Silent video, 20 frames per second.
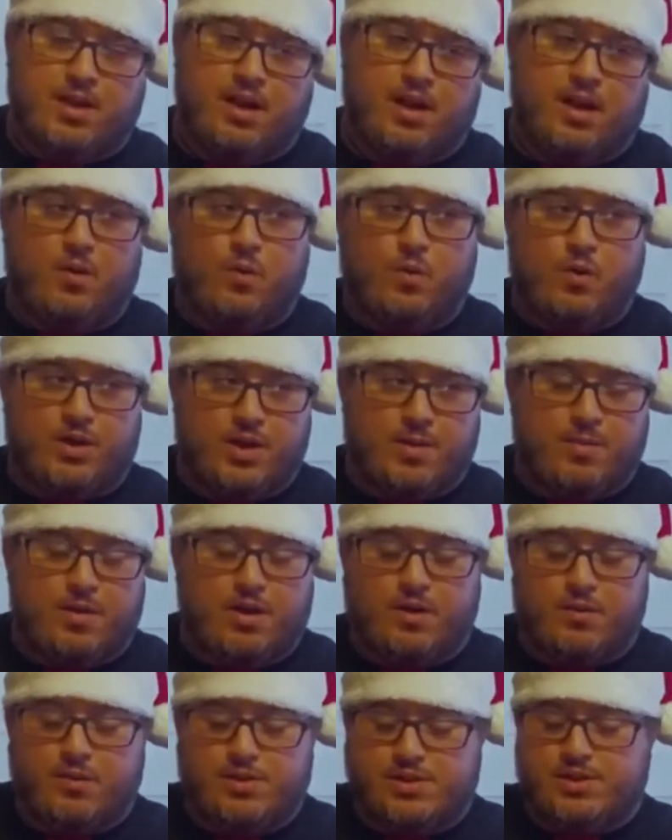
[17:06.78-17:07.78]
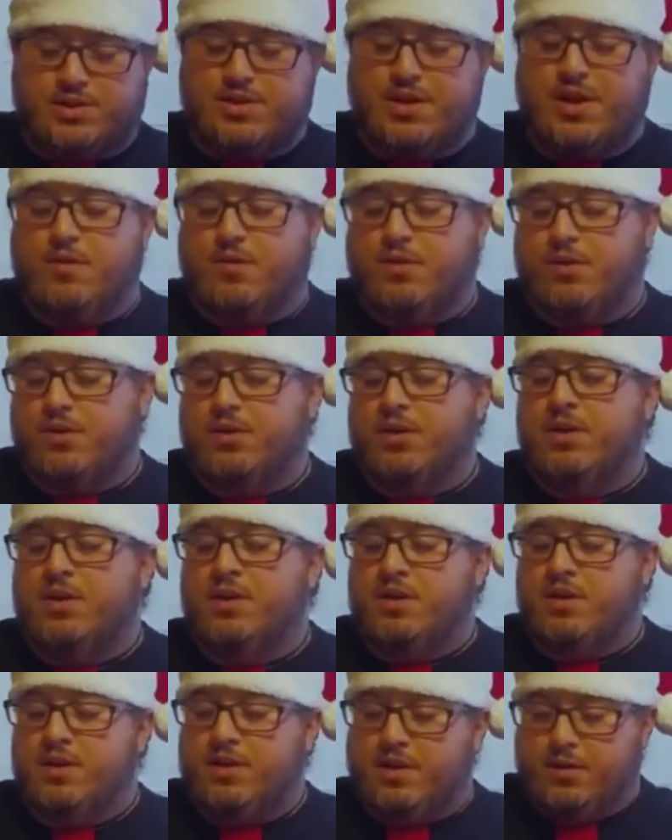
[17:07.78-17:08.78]
Uh, William Hurt was the general.
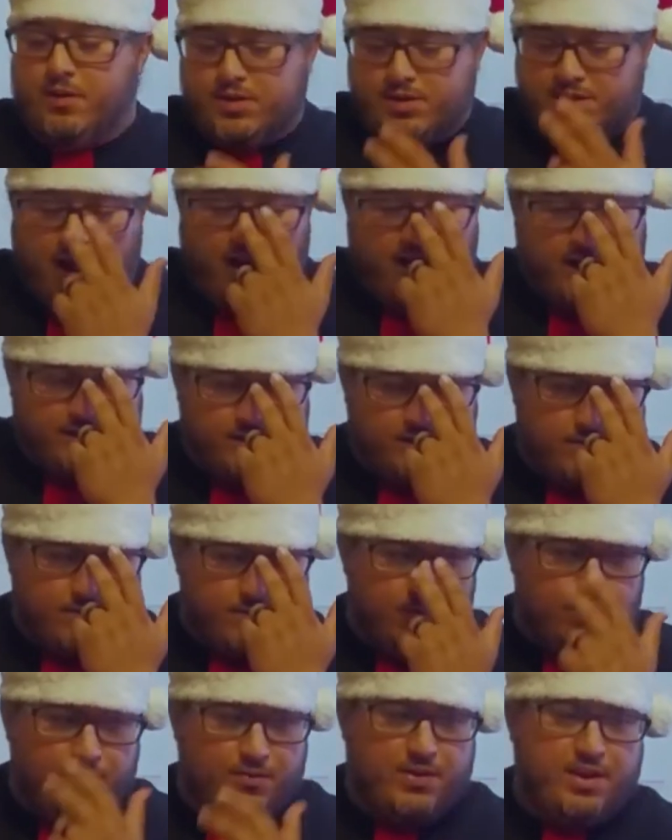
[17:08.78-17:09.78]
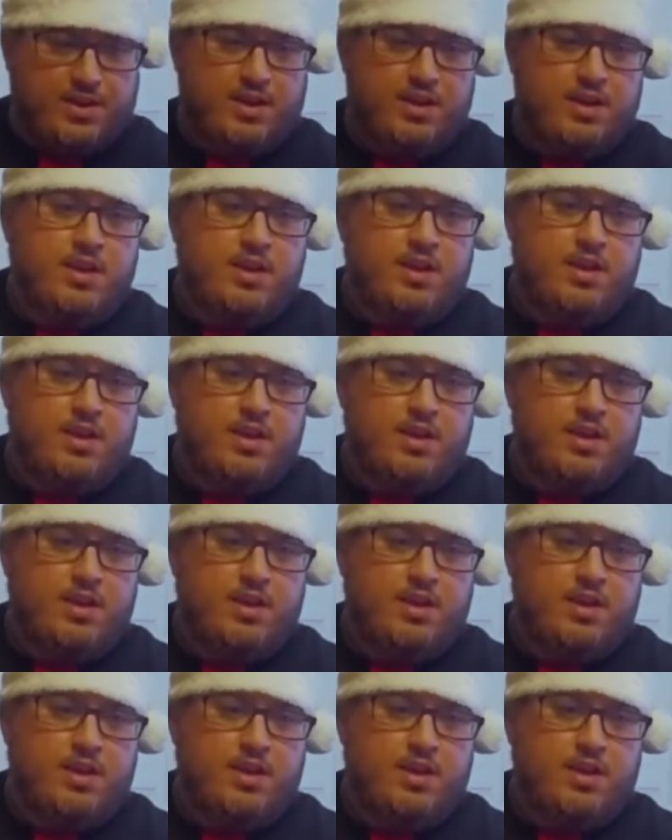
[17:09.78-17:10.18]
It was an awesome movie.